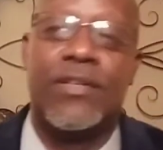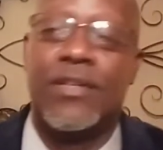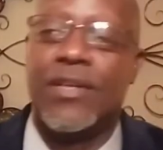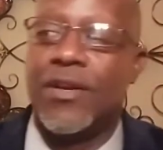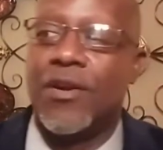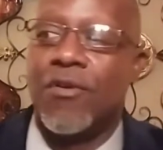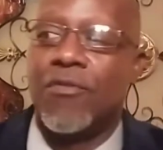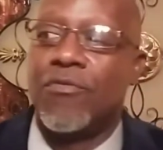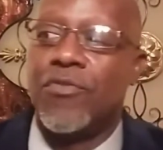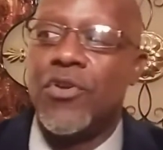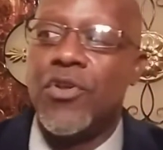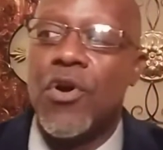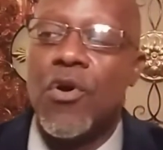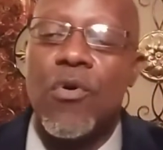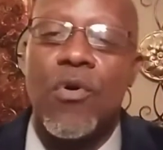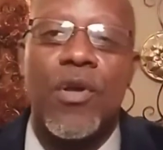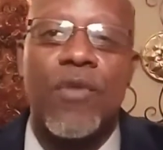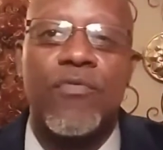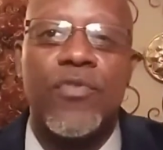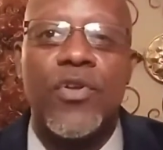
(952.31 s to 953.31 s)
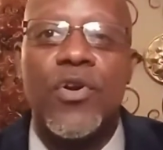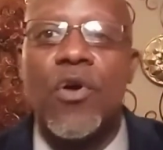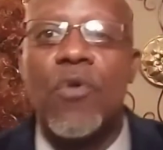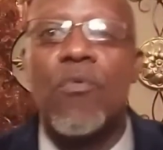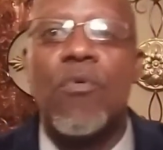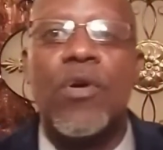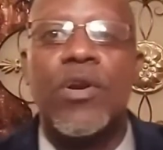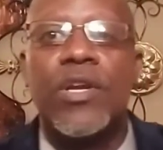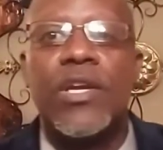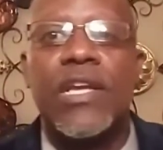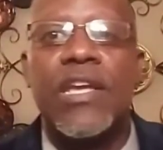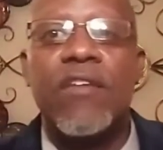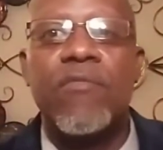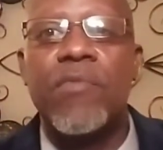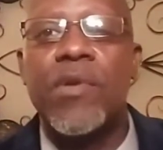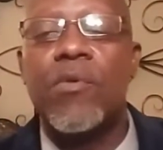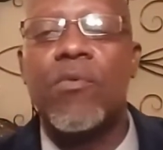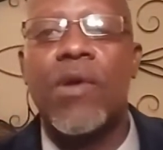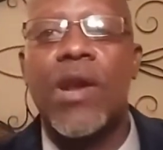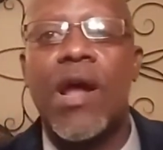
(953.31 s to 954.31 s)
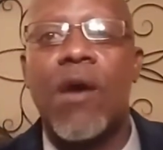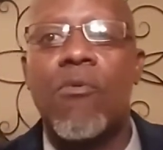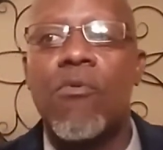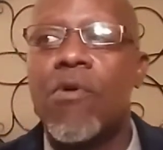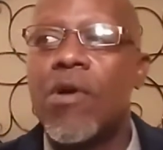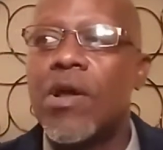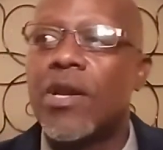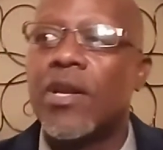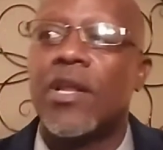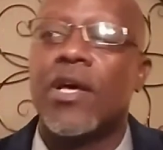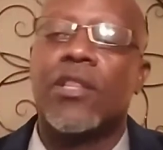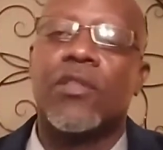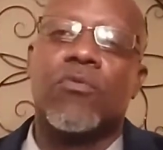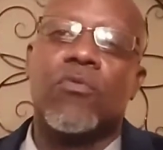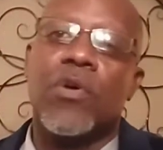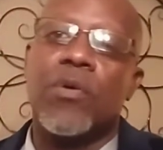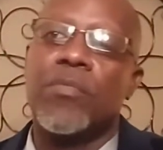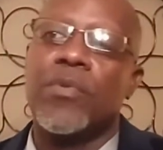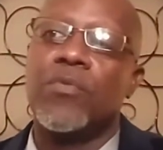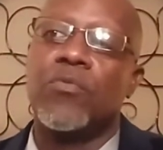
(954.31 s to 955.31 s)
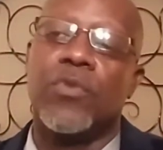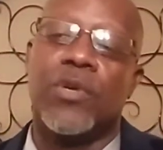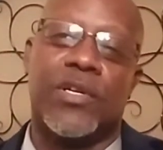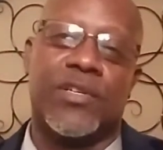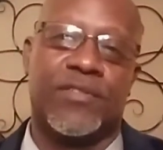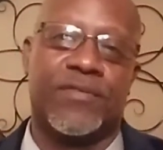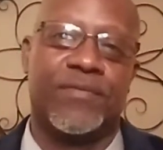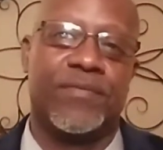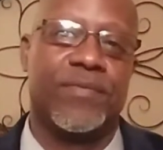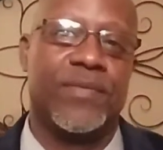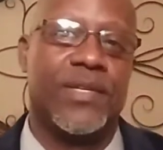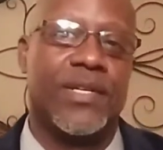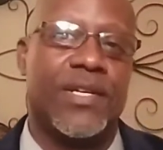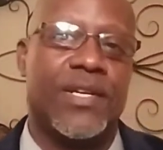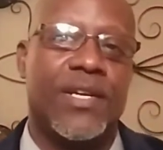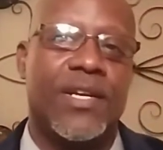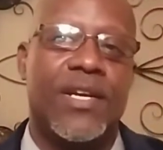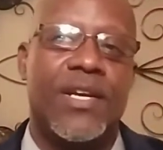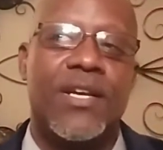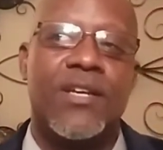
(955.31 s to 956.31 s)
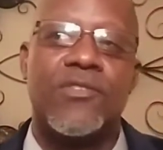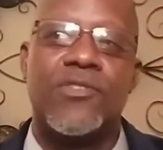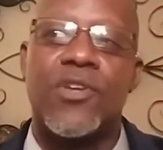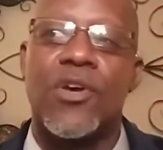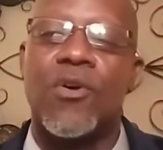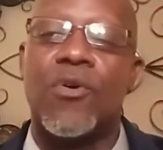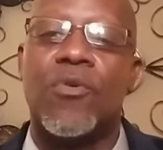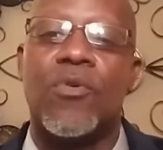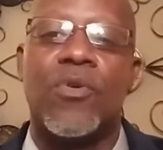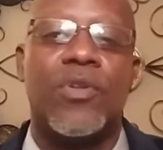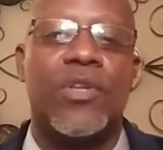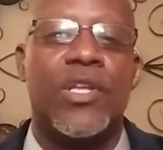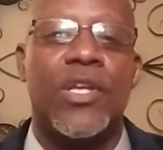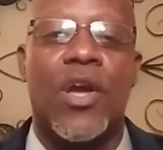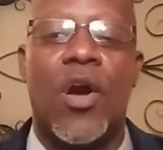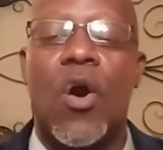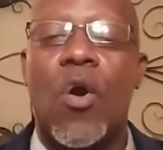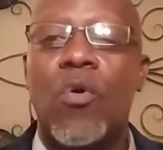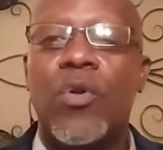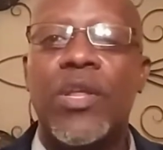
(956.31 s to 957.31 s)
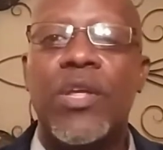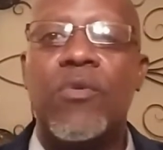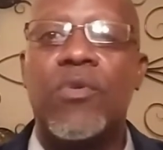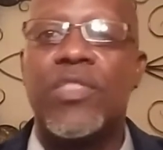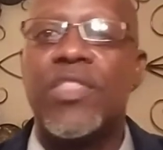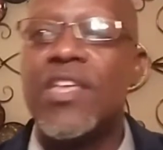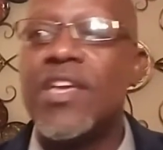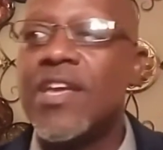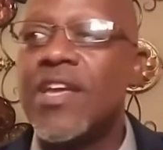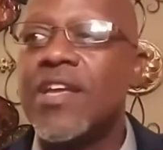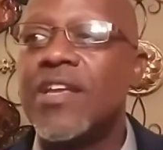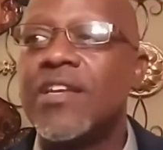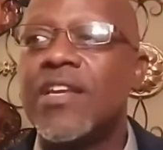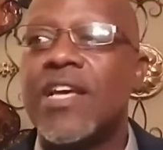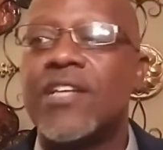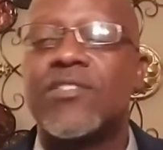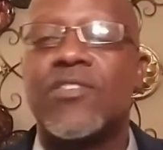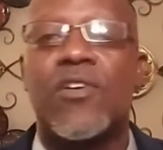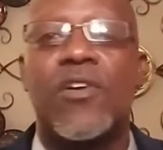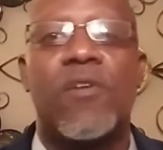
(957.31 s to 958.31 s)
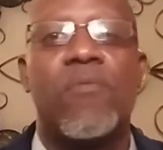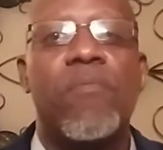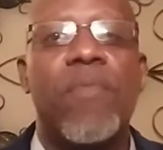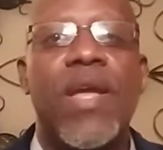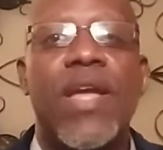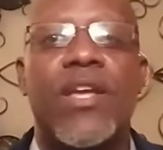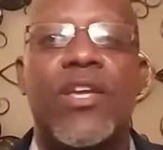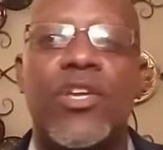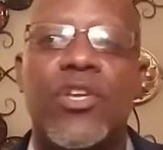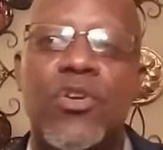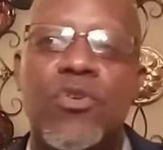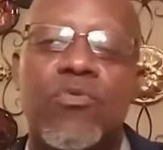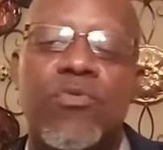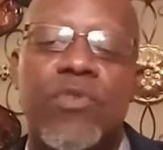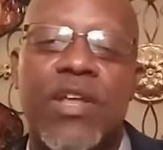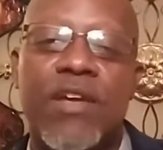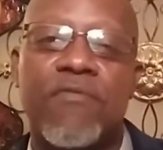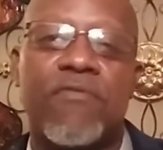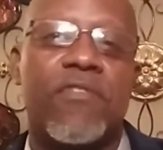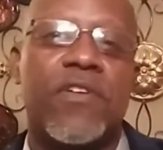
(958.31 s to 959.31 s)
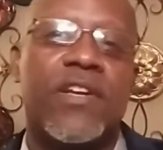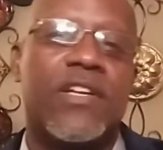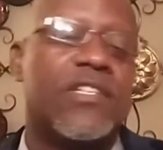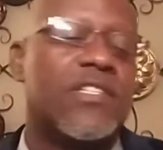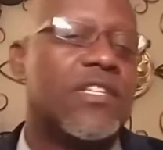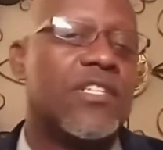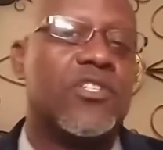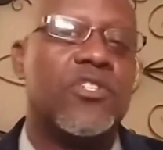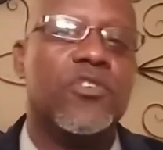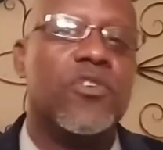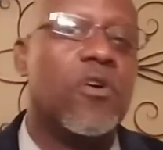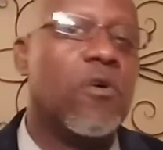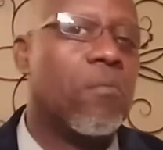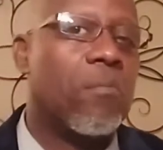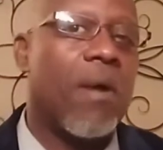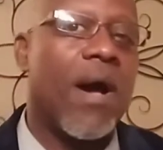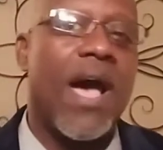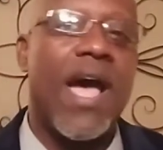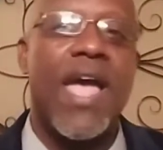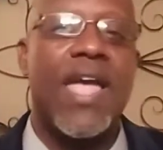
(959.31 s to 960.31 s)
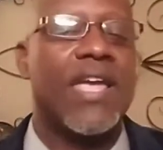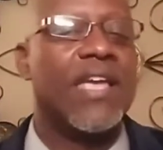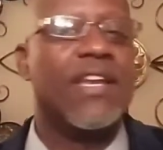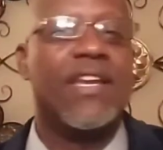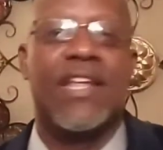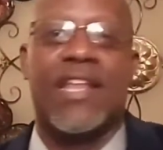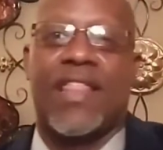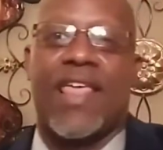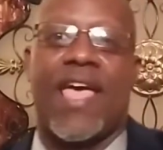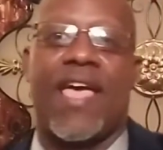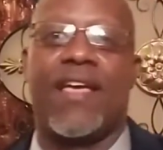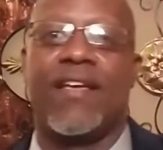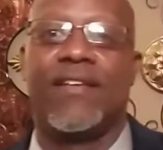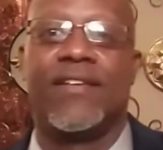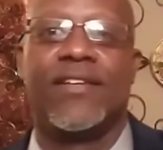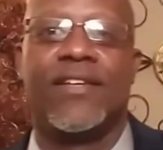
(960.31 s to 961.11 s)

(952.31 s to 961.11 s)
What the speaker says: You know, if you don't want to give me what I want, another woman will. So the only thing that's going to make you different is that you don't buy any of that.